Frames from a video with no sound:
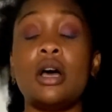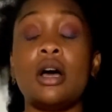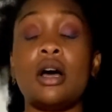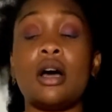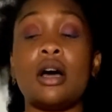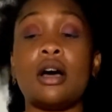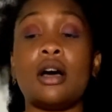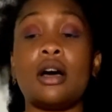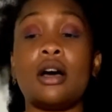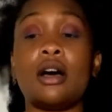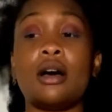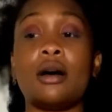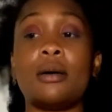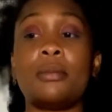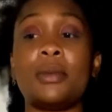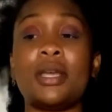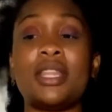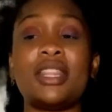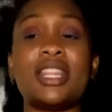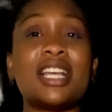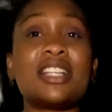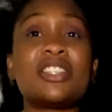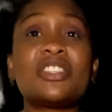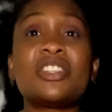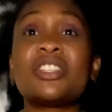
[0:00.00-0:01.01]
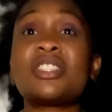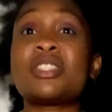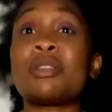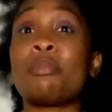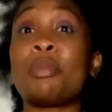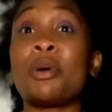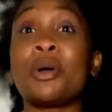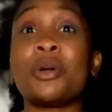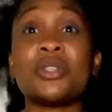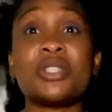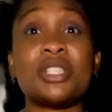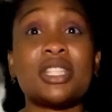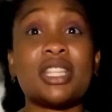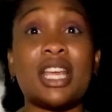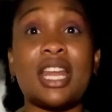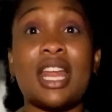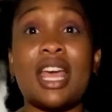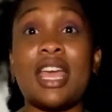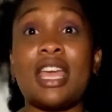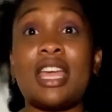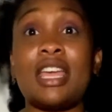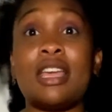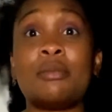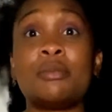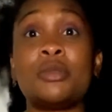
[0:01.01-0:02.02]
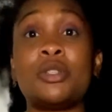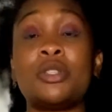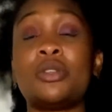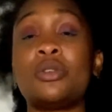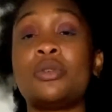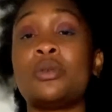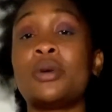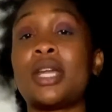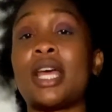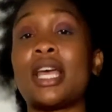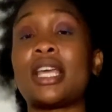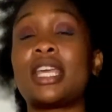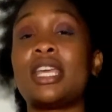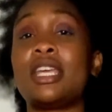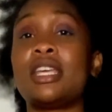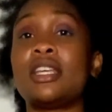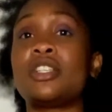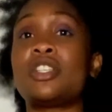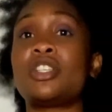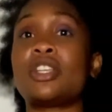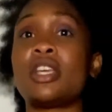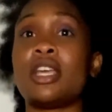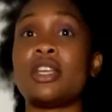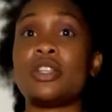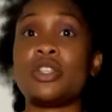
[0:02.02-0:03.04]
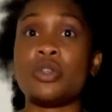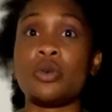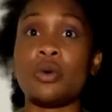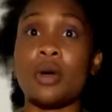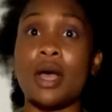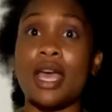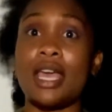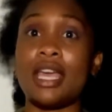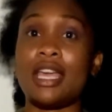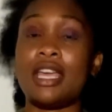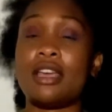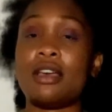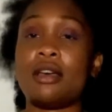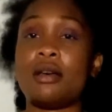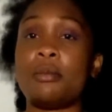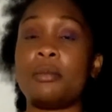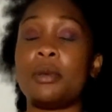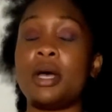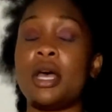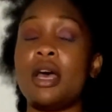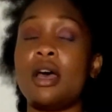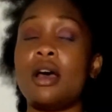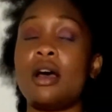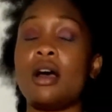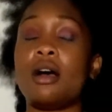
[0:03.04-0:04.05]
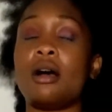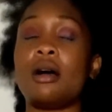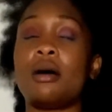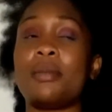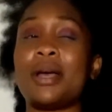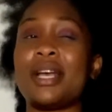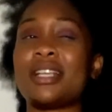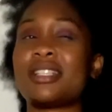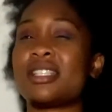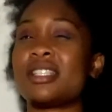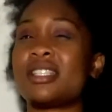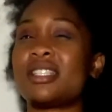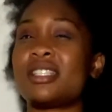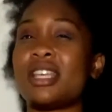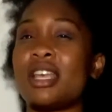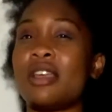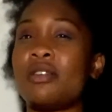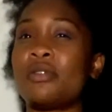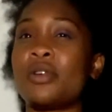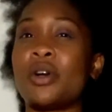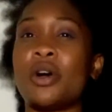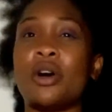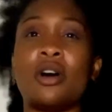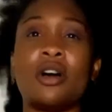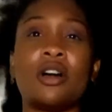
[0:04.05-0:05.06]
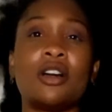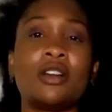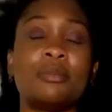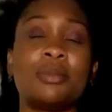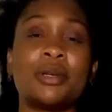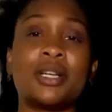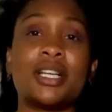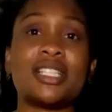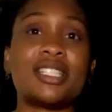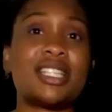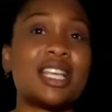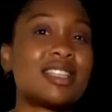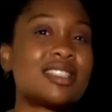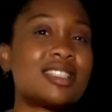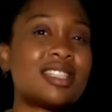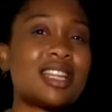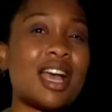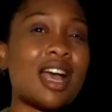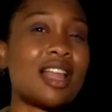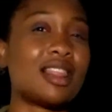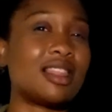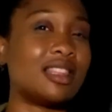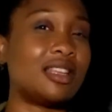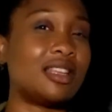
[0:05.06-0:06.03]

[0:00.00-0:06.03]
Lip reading: And that's just the person that I am too, and I can't change who I am as a safeguard, because that's not